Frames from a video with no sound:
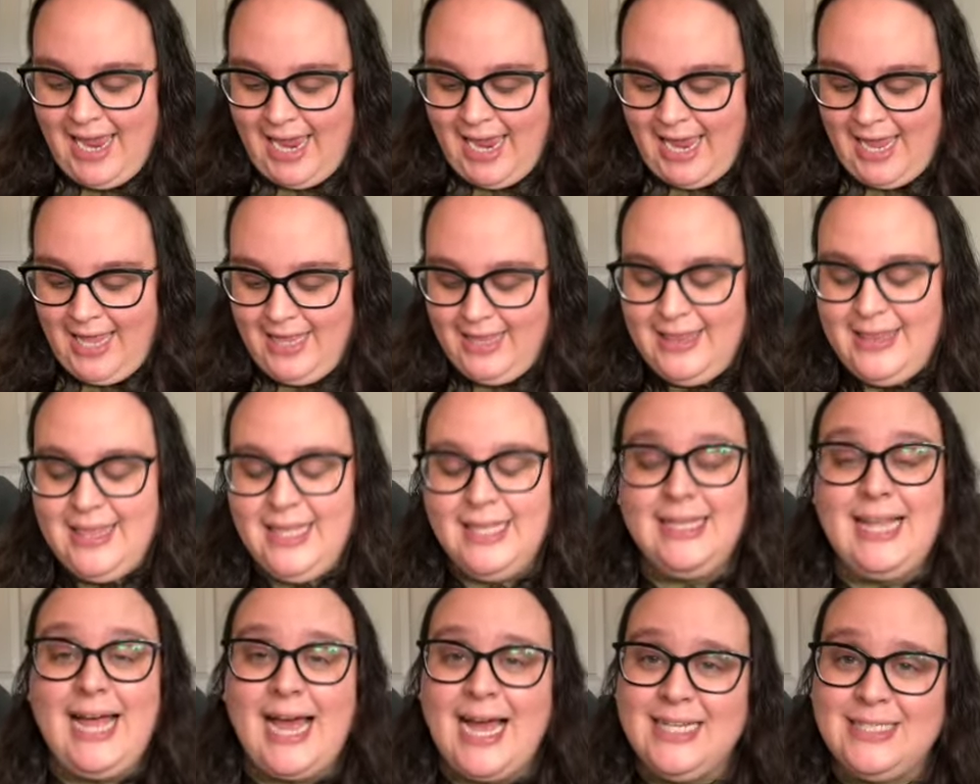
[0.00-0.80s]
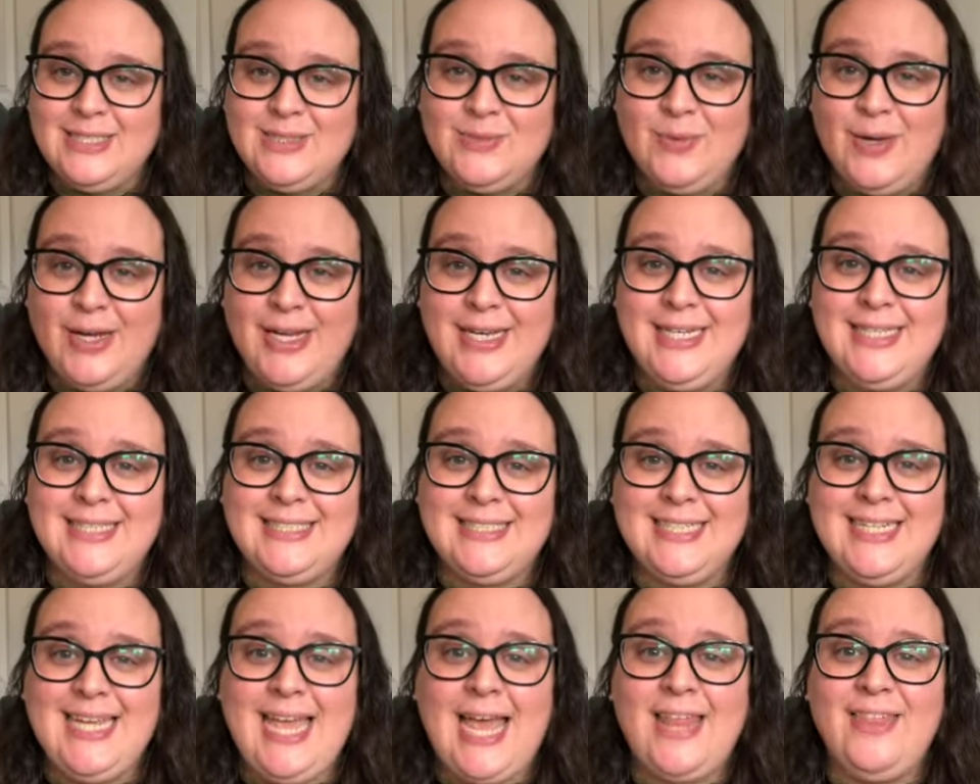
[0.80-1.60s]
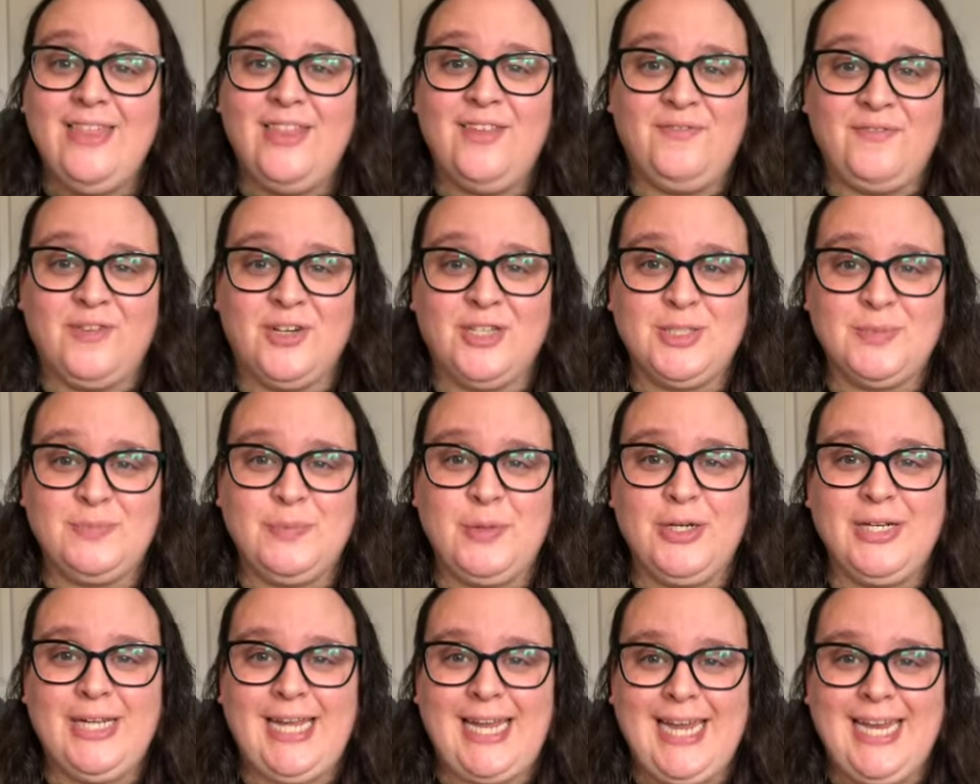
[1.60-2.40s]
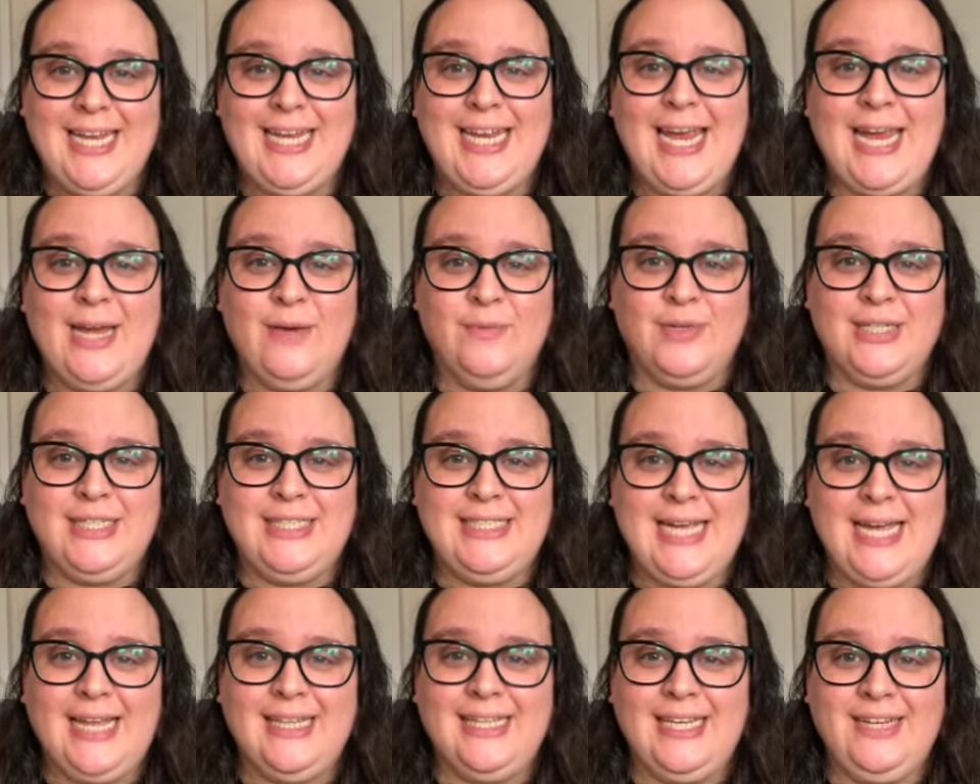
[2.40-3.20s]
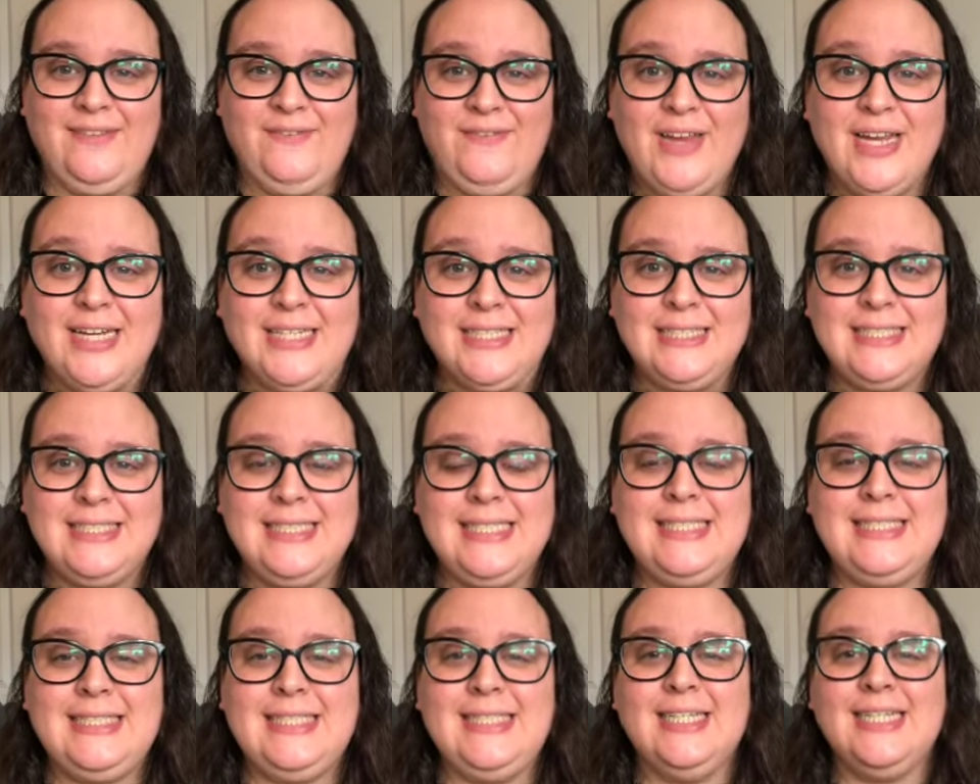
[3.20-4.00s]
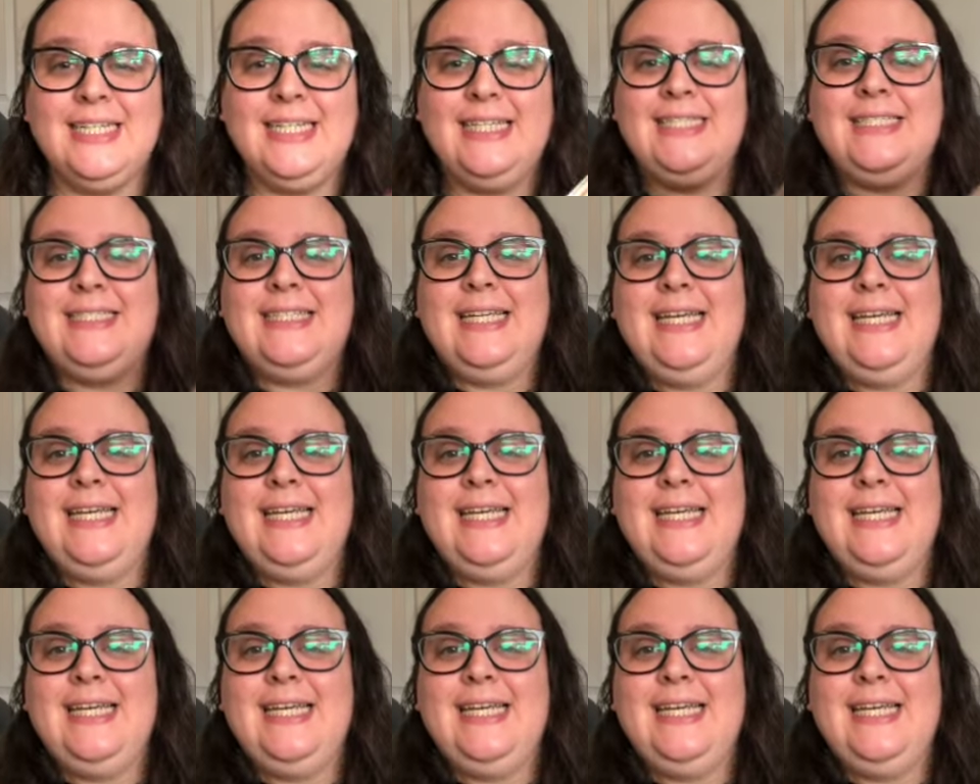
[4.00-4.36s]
And the last one is, again, the first book in a retelling fantasy series,